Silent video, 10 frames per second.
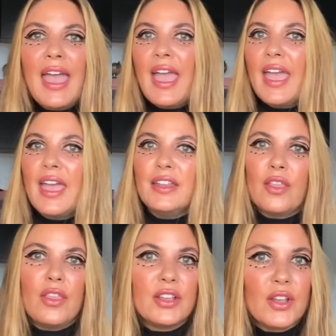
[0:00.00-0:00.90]
and
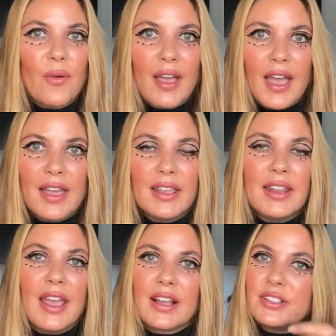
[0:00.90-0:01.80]
then go ahead
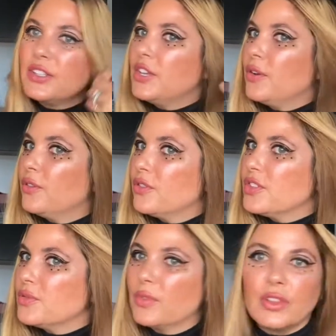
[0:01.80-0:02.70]
and execute
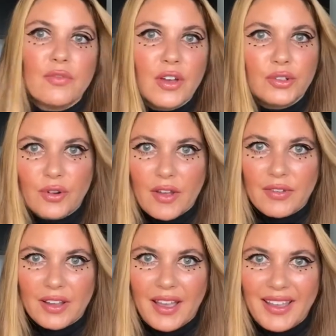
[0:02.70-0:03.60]
this really fun
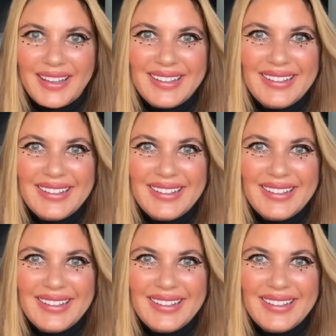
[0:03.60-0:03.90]
graphic eye.